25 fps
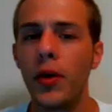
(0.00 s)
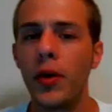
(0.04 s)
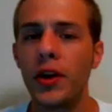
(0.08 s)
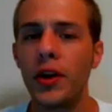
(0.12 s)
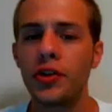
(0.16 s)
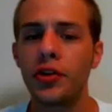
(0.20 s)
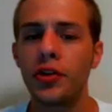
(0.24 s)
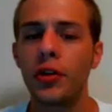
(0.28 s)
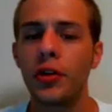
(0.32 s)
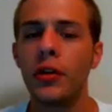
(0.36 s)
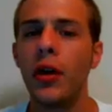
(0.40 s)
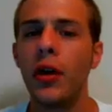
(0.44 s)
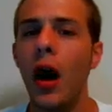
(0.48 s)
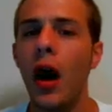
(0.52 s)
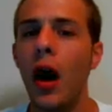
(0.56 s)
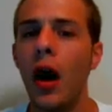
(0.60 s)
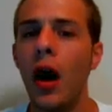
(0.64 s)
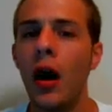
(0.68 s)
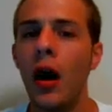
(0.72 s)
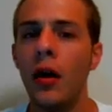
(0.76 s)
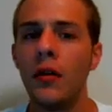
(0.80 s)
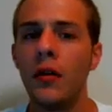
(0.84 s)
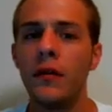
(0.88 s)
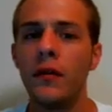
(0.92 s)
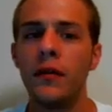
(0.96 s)
pressure
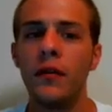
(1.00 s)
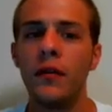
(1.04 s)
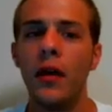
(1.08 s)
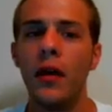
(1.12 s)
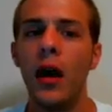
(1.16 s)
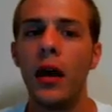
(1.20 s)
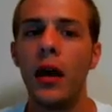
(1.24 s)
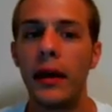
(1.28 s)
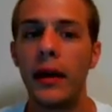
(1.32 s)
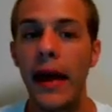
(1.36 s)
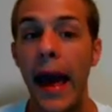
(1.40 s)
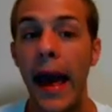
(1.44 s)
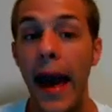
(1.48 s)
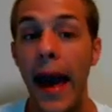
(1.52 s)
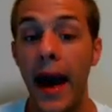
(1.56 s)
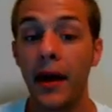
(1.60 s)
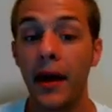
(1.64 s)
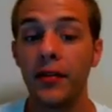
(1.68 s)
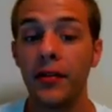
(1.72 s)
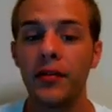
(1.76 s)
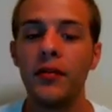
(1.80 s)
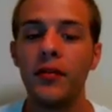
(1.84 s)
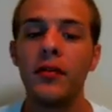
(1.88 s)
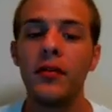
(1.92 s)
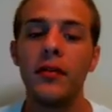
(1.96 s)
of a
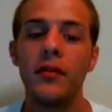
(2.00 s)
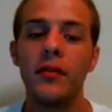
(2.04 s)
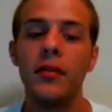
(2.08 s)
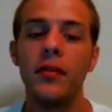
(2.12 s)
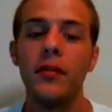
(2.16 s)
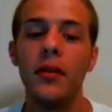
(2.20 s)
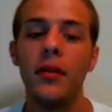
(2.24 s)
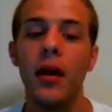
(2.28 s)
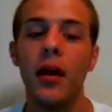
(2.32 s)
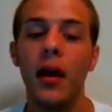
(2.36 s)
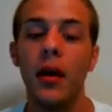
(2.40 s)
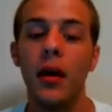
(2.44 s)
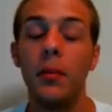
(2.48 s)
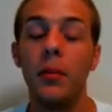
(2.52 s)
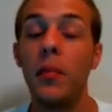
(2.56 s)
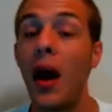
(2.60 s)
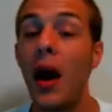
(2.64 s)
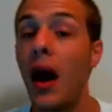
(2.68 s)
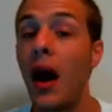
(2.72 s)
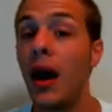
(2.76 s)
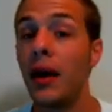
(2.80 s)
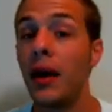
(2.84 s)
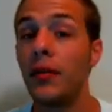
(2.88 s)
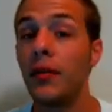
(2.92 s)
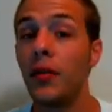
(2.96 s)
gas uh,
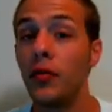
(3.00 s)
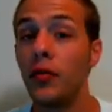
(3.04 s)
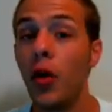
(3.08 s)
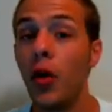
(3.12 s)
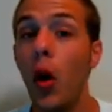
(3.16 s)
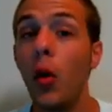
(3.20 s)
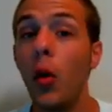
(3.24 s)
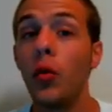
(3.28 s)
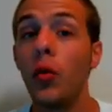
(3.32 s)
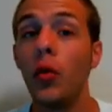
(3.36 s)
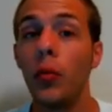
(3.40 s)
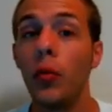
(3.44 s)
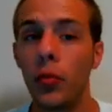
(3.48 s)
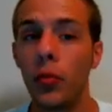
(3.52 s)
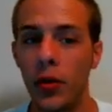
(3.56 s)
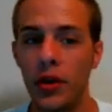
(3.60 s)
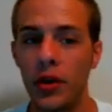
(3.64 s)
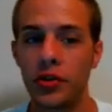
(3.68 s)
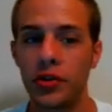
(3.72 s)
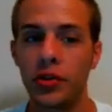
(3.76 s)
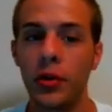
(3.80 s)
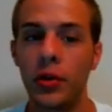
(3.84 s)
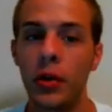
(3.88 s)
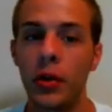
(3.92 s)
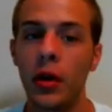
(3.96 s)
by the total
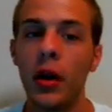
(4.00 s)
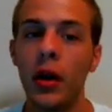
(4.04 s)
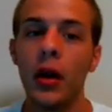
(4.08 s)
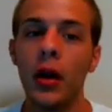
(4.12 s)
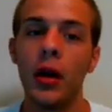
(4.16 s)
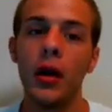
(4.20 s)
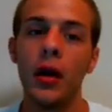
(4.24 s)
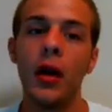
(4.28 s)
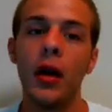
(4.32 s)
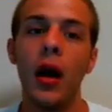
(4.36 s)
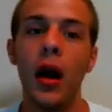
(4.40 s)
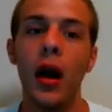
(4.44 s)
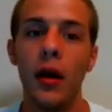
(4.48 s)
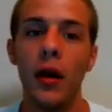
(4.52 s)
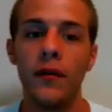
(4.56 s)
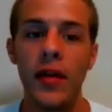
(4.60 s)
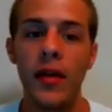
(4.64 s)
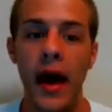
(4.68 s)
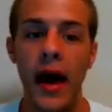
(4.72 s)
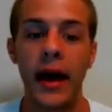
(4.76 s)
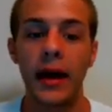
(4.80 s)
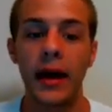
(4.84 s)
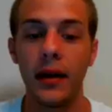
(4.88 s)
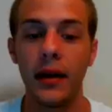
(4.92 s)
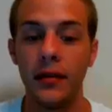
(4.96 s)
pressure of
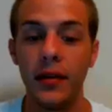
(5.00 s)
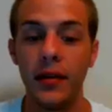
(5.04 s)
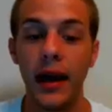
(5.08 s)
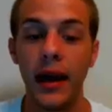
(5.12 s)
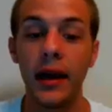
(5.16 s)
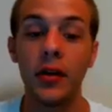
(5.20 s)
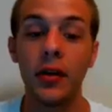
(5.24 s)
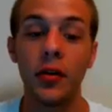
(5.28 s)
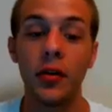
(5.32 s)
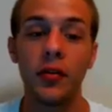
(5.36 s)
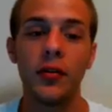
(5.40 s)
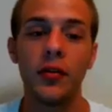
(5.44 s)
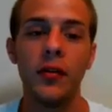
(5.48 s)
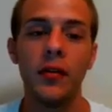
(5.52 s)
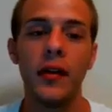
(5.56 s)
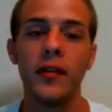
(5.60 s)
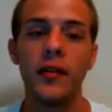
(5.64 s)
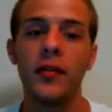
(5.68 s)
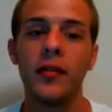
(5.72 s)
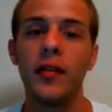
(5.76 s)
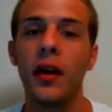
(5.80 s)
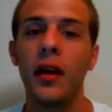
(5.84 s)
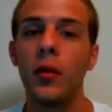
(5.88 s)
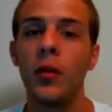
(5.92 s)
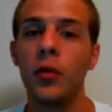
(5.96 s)
that container. So
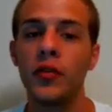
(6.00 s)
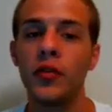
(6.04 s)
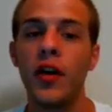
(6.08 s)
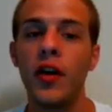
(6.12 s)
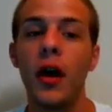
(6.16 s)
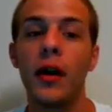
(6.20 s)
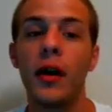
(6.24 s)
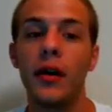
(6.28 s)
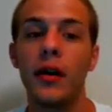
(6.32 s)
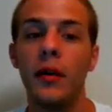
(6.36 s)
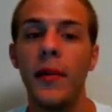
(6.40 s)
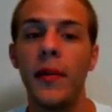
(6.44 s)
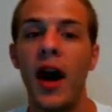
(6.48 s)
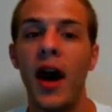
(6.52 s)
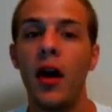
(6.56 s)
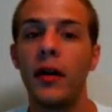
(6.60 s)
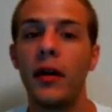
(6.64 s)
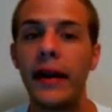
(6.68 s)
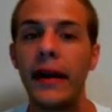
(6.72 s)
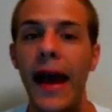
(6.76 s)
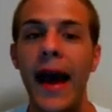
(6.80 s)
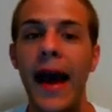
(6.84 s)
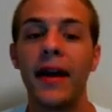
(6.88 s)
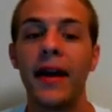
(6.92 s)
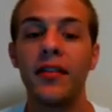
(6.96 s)
let's say we're talking
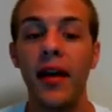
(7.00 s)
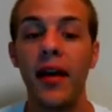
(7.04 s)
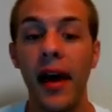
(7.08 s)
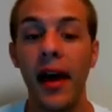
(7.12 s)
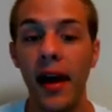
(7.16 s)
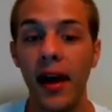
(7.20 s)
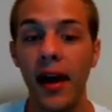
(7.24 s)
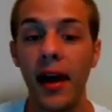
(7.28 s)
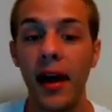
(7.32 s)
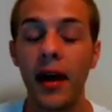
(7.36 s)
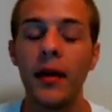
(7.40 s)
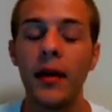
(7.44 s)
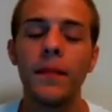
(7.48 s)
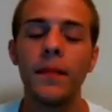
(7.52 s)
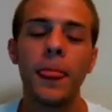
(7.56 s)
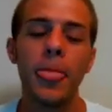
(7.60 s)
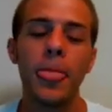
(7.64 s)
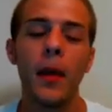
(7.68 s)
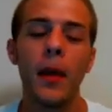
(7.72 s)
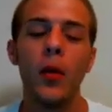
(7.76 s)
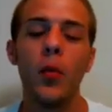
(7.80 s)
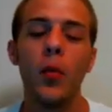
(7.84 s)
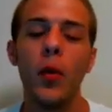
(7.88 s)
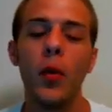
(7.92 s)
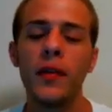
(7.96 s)
about gas A.
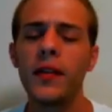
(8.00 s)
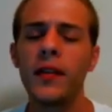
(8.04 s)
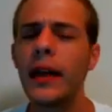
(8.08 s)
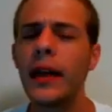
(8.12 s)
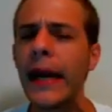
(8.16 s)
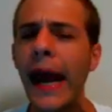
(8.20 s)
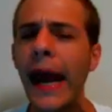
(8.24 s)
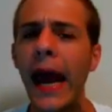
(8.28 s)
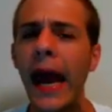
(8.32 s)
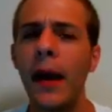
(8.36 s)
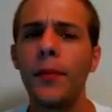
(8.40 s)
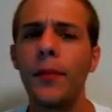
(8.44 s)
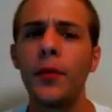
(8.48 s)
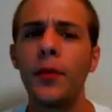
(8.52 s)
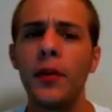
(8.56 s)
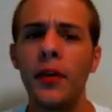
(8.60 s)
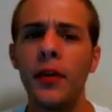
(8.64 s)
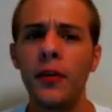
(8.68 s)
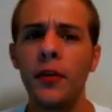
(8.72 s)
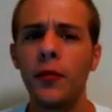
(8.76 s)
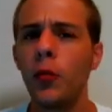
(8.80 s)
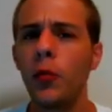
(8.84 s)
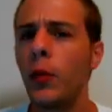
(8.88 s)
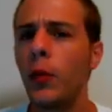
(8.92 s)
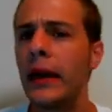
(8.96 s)
What's going to happen
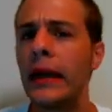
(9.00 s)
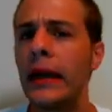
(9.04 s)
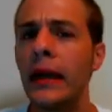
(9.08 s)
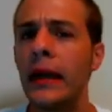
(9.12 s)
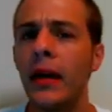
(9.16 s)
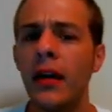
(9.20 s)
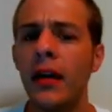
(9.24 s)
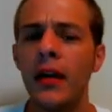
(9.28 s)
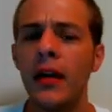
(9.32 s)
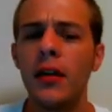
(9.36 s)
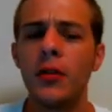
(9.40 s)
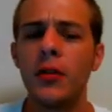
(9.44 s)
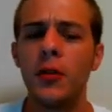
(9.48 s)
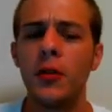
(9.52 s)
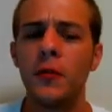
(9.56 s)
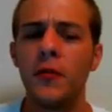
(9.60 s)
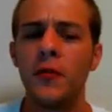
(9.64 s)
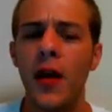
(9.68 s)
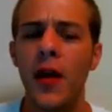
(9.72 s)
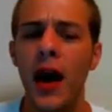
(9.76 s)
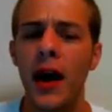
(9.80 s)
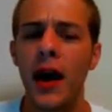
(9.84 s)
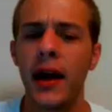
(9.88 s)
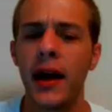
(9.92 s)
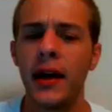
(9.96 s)
if we
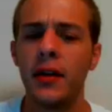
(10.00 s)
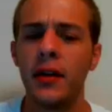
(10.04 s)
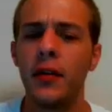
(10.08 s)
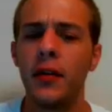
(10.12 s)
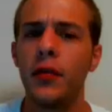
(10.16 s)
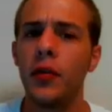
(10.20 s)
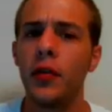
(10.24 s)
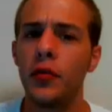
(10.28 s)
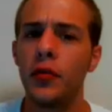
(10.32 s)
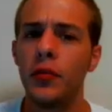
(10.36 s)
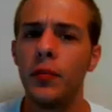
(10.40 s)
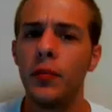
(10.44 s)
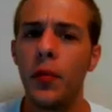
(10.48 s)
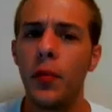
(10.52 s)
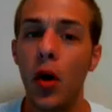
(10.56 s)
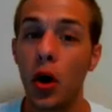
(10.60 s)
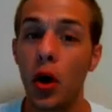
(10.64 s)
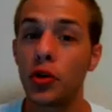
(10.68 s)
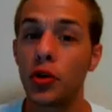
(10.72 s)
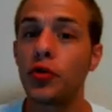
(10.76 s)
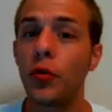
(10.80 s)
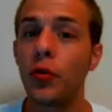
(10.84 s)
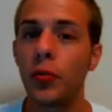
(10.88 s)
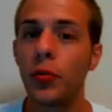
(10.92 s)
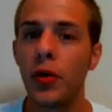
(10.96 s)
divide the
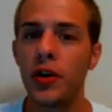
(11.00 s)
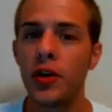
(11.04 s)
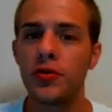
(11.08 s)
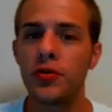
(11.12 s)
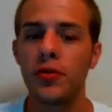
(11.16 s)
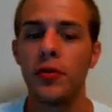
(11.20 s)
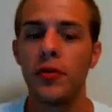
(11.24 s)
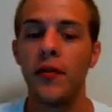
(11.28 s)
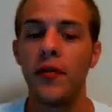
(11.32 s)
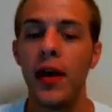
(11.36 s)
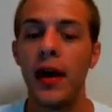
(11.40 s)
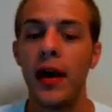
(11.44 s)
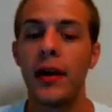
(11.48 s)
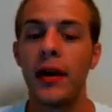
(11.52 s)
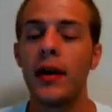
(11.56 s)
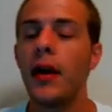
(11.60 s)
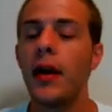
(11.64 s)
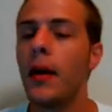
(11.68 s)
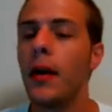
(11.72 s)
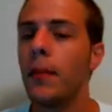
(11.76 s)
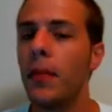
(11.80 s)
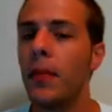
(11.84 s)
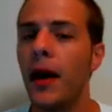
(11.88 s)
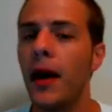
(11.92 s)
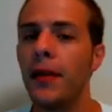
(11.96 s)
partial pressure of A
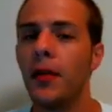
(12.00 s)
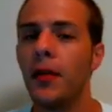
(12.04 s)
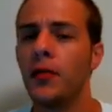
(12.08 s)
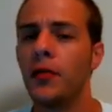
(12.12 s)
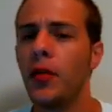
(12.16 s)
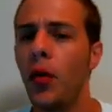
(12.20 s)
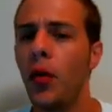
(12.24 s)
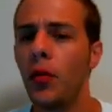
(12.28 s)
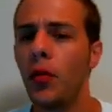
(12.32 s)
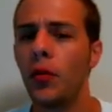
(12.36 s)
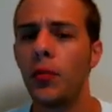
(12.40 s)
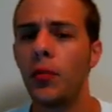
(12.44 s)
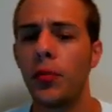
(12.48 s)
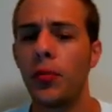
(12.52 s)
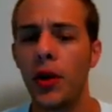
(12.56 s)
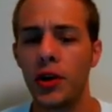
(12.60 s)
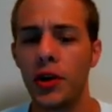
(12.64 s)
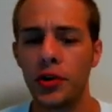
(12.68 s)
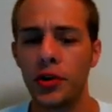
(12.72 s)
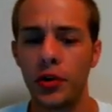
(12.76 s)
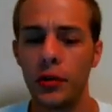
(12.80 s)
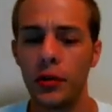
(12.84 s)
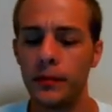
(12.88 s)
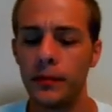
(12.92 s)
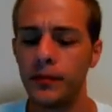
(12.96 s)
by the total
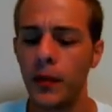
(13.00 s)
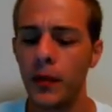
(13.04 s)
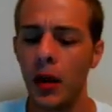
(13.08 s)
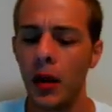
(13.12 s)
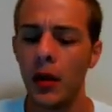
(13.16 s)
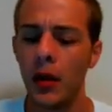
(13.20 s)
pressure?